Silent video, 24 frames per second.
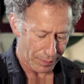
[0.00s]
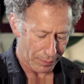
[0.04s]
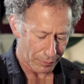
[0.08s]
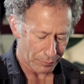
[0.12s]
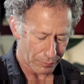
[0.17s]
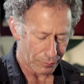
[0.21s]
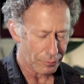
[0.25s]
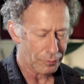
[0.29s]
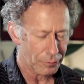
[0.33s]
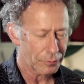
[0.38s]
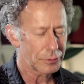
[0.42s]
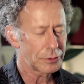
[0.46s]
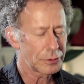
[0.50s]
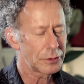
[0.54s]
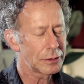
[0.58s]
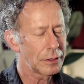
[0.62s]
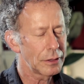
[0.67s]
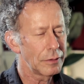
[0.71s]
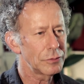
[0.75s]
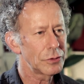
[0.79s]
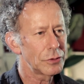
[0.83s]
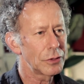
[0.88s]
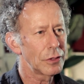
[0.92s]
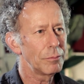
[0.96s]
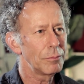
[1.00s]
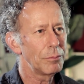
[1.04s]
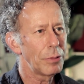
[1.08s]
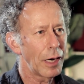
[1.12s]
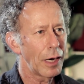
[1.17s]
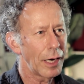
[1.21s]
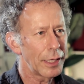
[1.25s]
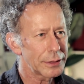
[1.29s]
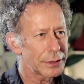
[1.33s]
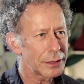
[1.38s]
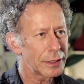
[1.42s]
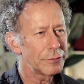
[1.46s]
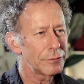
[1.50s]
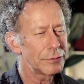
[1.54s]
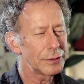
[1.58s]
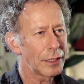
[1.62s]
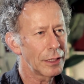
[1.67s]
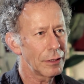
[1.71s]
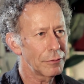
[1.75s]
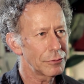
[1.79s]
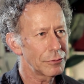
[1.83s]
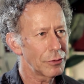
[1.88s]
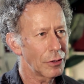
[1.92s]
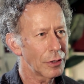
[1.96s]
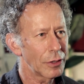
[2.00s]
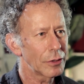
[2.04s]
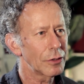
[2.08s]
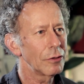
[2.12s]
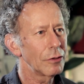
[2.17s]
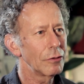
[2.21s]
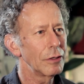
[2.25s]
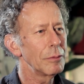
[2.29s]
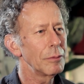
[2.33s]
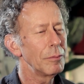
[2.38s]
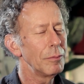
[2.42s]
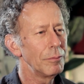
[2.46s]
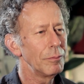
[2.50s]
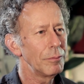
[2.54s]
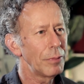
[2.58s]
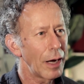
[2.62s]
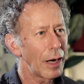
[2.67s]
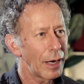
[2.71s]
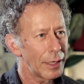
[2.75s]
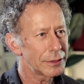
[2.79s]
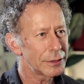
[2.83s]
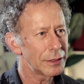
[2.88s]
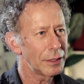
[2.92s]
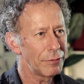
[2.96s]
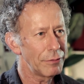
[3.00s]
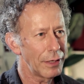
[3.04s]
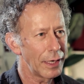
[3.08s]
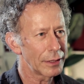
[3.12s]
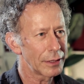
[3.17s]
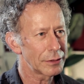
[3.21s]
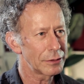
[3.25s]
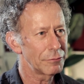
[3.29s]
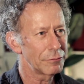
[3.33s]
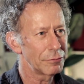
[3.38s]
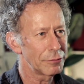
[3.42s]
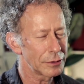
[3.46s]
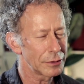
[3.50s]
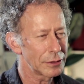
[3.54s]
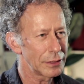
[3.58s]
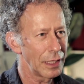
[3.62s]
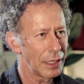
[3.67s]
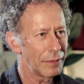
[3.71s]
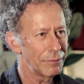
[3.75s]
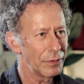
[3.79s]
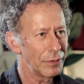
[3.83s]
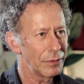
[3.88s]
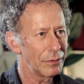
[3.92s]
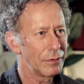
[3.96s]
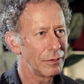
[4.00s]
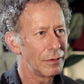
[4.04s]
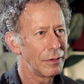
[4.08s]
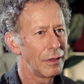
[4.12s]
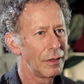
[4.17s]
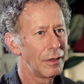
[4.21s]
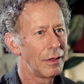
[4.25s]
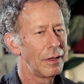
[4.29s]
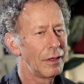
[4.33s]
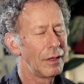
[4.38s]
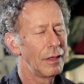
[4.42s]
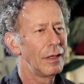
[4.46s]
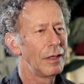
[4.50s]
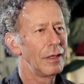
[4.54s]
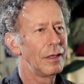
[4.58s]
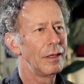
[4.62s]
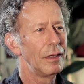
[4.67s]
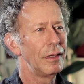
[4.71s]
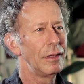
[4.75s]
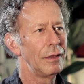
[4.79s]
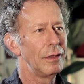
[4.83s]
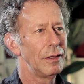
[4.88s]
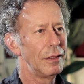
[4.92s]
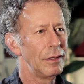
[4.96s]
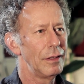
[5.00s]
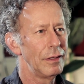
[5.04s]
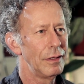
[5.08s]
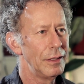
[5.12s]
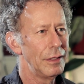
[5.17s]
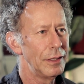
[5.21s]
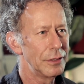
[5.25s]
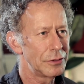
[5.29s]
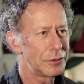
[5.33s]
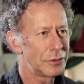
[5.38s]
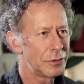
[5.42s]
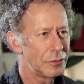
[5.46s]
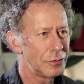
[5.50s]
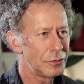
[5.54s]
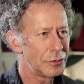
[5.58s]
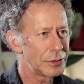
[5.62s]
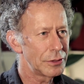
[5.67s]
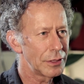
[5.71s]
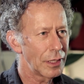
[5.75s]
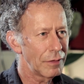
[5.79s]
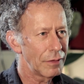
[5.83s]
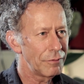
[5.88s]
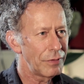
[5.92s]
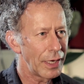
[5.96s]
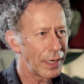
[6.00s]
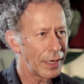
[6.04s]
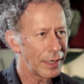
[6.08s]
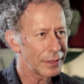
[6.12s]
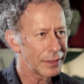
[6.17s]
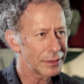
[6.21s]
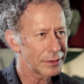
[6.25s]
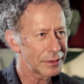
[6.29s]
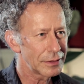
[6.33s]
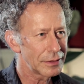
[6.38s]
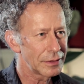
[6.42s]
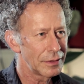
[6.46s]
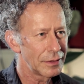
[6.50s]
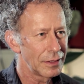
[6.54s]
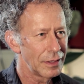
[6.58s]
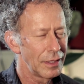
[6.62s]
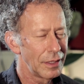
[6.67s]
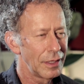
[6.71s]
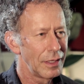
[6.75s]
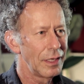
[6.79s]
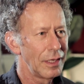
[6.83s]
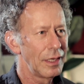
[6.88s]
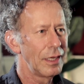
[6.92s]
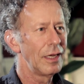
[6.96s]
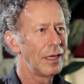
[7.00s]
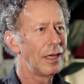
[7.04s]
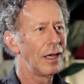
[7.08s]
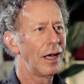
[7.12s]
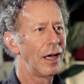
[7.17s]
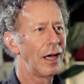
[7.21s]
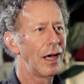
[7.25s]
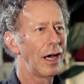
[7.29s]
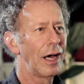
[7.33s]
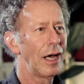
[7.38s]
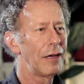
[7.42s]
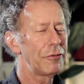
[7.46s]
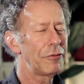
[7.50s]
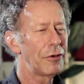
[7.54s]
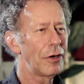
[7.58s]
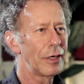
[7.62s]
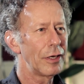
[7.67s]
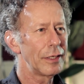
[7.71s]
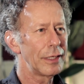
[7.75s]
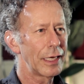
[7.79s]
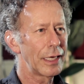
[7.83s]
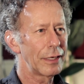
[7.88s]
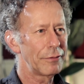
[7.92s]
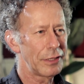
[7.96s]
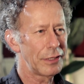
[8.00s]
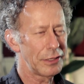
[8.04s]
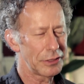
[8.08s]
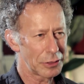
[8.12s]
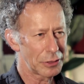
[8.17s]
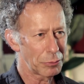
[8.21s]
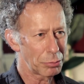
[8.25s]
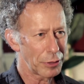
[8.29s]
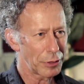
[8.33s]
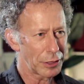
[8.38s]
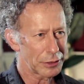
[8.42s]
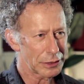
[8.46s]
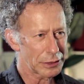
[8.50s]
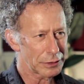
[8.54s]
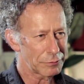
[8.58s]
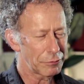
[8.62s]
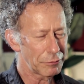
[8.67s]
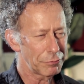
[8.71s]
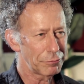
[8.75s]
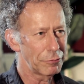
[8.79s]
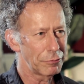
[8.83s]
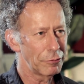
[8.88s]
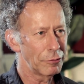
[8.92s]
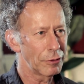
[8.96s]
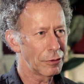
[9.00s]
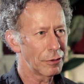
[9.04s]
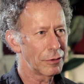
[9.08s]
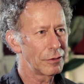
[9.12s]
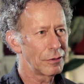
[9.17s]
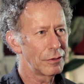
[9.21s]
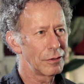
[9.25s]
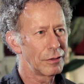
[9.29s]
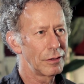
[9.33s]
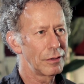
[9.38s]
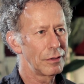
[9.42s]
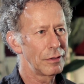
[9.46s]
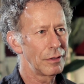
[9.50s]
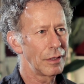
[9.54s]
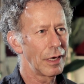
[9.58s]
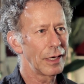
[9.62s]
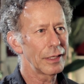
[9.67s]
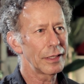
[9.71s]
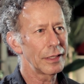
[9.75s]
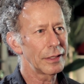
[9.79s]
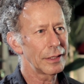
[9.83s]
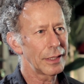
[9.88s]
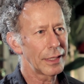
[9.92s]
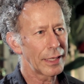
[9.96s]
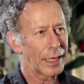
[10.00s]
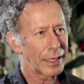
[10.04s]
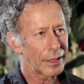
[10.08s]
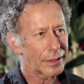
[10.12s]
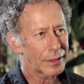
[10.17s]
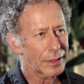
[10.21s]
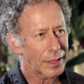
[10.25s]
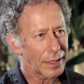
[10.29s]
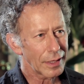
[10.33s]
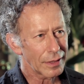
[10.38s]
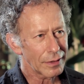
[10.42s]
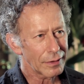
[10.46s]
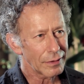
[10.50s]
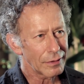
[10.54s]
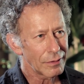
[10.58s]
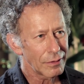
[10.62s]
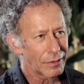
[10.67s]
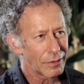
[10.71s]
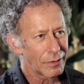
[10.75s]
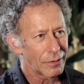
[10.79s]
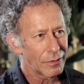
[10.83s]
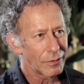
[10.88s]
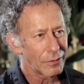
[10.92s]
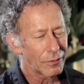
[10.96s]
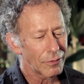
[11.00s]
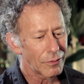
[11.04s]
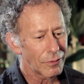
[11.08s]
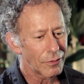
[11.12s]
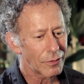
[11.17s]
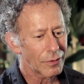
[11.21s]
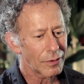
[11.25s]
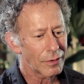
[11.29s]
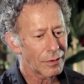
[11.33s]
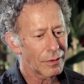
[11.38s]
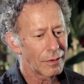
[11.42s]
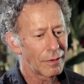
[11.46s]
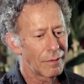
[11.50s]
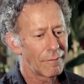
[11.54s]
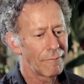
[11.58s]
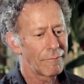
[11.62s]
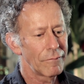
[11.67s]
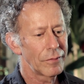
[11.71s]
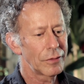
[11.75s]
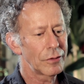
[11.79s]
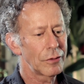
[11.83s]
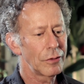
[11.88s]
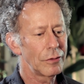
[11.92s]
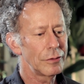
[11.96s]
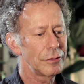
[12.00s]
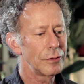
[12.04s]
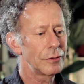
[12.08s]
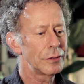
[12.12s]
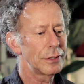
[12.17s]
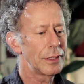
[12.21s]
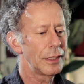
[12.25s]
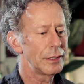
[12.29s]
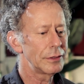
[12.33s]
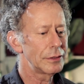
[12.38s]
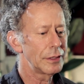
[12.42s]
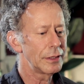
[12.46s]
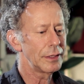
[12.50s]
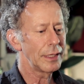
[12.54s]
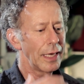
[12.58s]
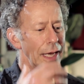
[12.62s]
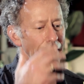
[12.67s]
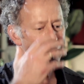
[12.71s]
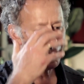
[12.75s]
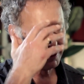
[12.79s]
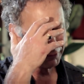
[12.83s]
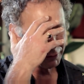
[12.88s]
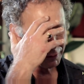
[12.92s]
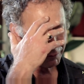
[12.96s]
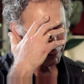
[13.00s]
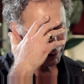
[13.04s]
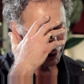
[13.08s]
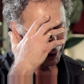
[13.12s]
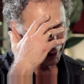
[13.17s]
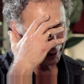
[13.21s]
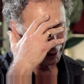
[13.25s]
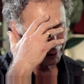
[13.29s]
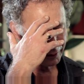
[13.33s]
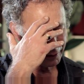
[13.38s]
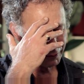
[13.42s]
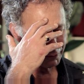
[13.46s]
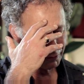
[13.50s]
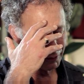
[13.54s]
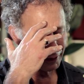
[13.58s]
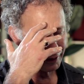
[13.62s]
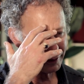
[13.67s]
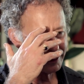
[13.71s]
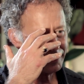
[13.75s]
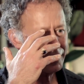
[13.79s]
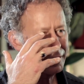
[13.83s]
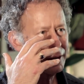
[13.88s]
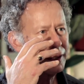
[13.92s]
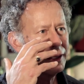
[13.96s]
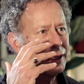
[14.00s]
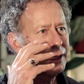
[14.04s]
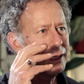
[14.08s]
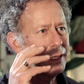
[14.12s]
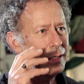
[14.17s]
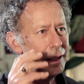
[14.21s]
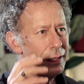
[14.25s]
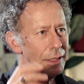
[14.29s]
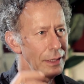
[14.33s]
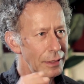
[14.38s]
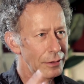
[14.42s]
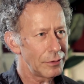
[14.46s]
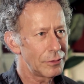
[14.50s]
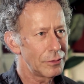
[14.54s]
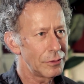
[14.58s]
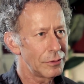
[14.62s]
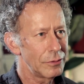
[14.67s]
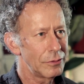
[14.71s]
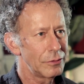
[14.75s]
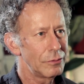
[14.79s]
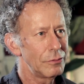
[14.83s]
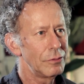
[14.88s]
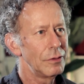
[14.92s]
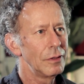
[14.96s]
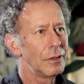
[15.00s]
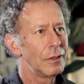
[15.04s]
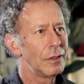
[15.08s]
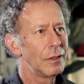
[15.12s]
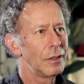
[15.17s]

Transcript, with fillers: through some sort of positive self talk or a positive action. For example, this too shall pass. I've gotten out of these depressions before, I can get out again. Or turn your attention out of your mind, right, into